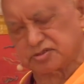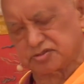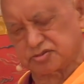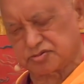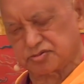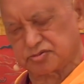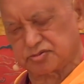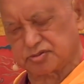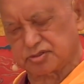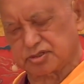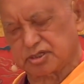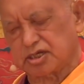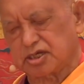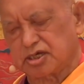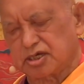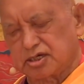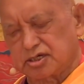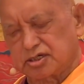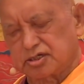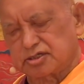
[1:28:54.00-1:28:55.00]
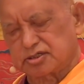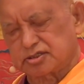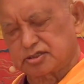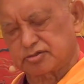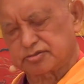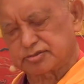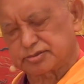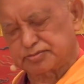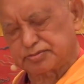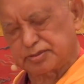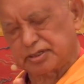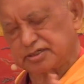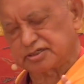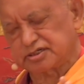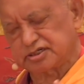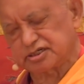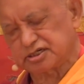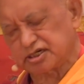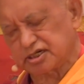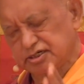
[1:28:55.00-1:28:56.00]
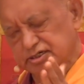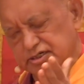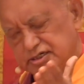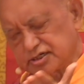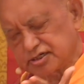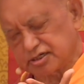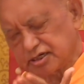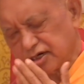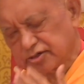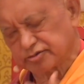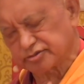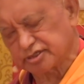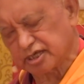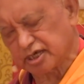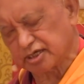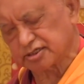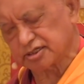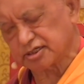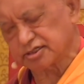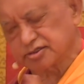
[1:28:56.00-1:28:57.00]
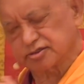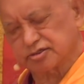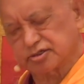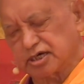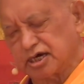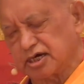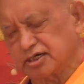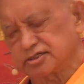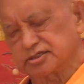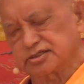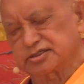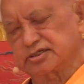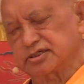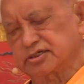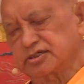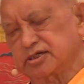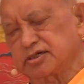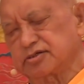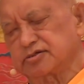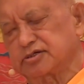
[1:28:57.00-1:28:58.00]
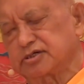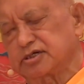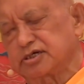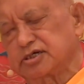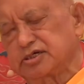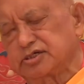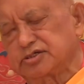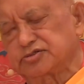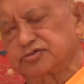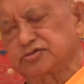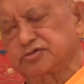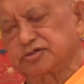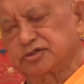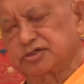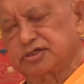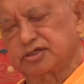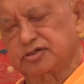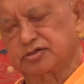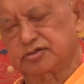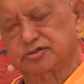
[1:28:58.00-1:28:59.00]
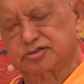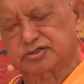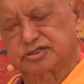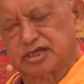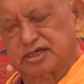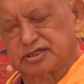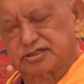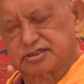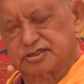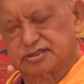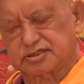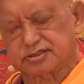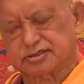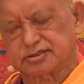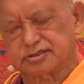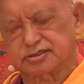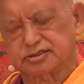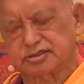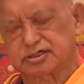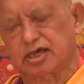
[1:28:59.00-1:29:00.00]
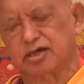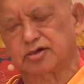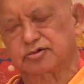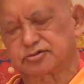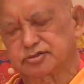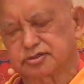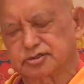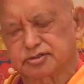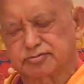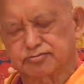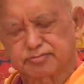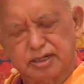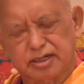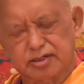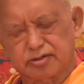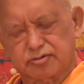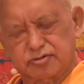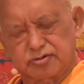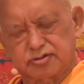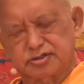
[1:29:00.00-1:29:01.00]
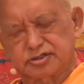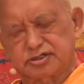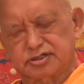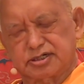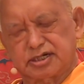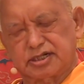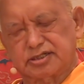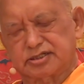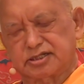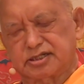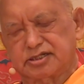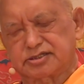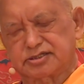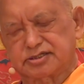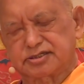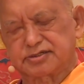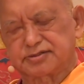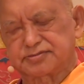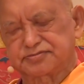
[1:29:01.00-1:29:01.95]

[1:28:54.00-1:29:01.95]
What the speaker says: So it was painted and outside the gardens around. So he takes it around by holding like this.